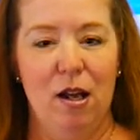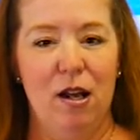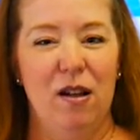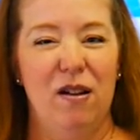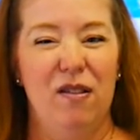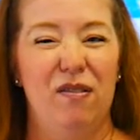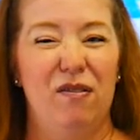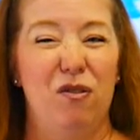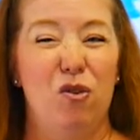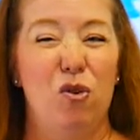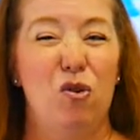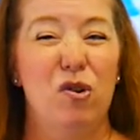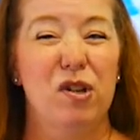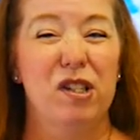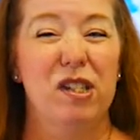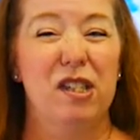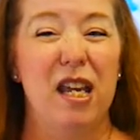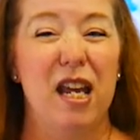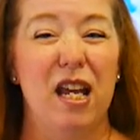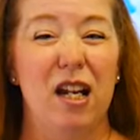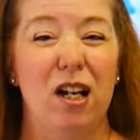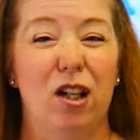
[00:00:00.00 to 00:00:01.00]
of course,
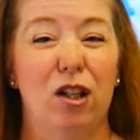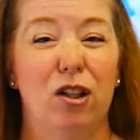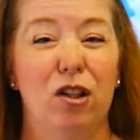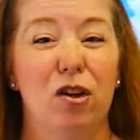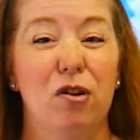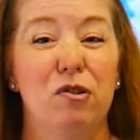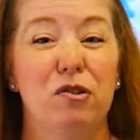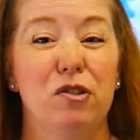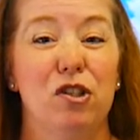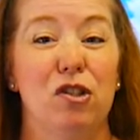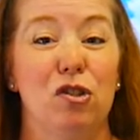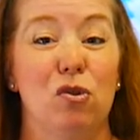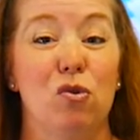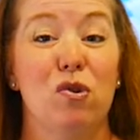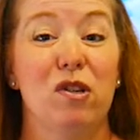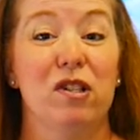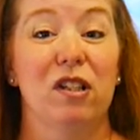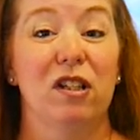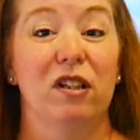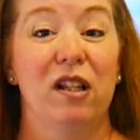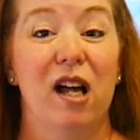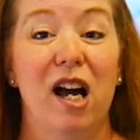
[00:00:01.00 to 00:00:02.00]
they had closed the
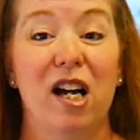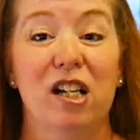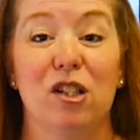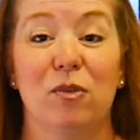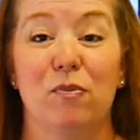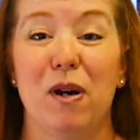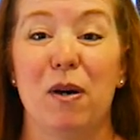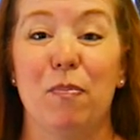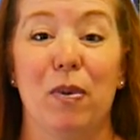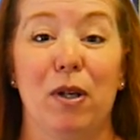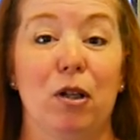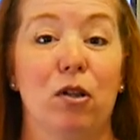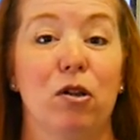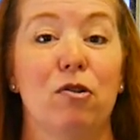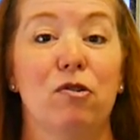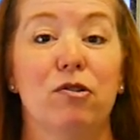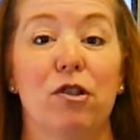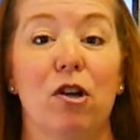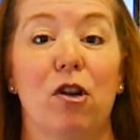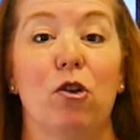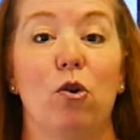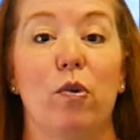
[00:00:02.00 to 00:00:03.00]
doors and locked them up and
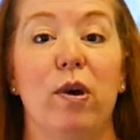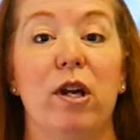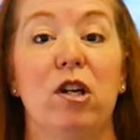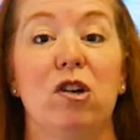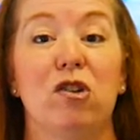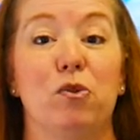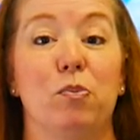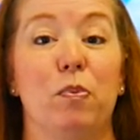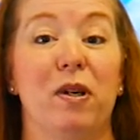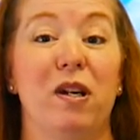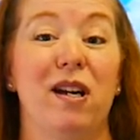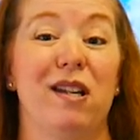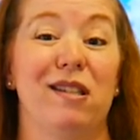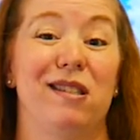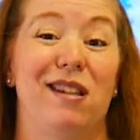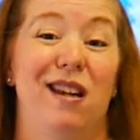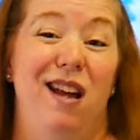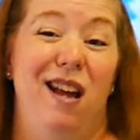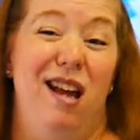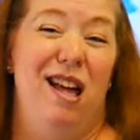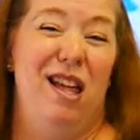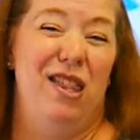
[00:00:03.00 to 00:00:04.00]
closed all the windows because
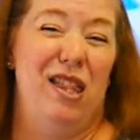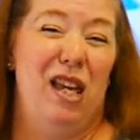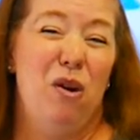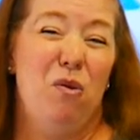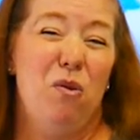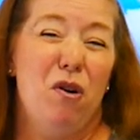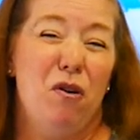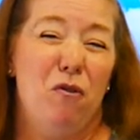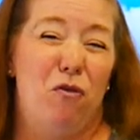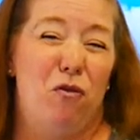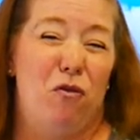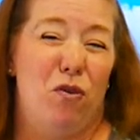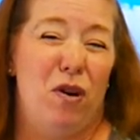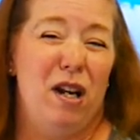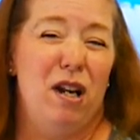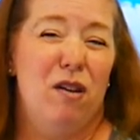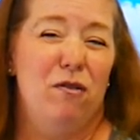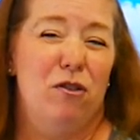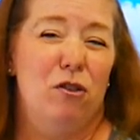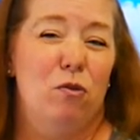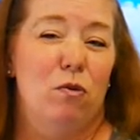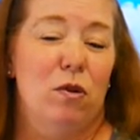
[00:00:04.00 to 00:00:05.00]
they were
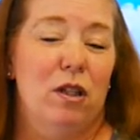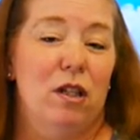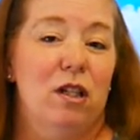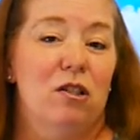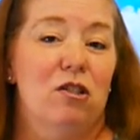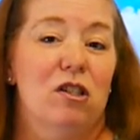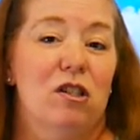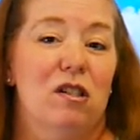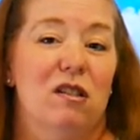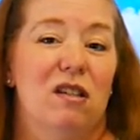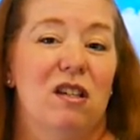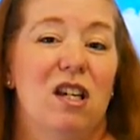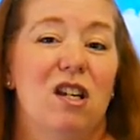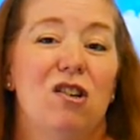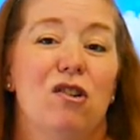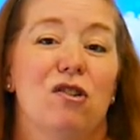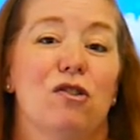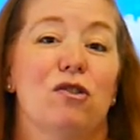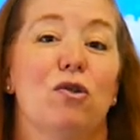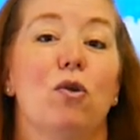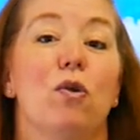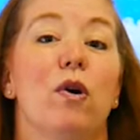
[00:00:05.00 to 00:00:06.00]
afraid of the religious
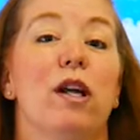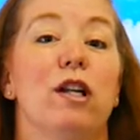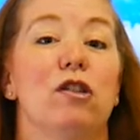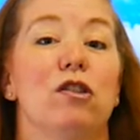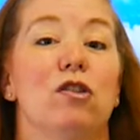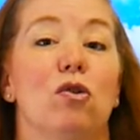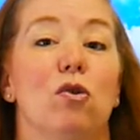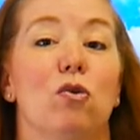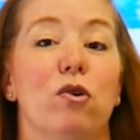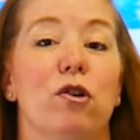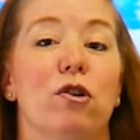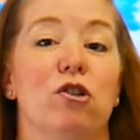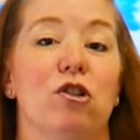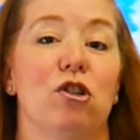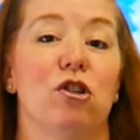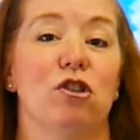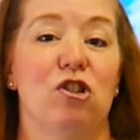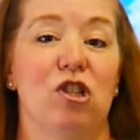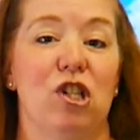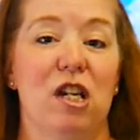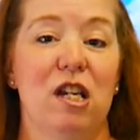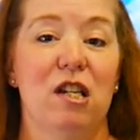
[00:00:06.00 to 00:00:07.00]
leaders who had
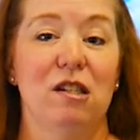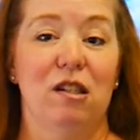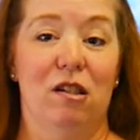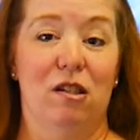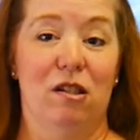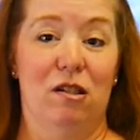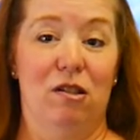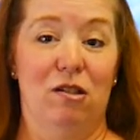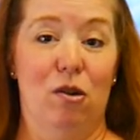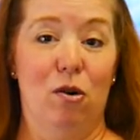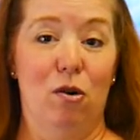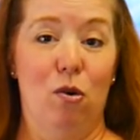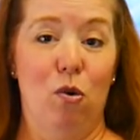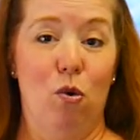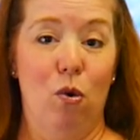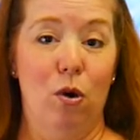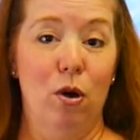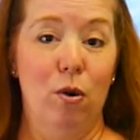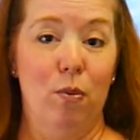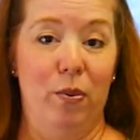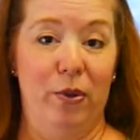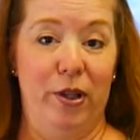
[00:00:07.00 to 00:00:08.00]
tortured Jesus so
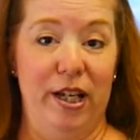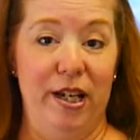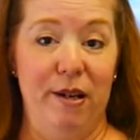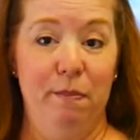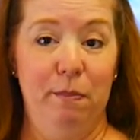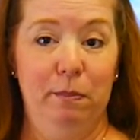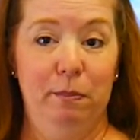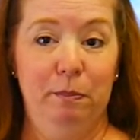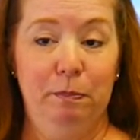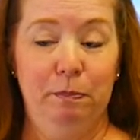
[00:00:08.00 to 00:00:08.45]
horribly.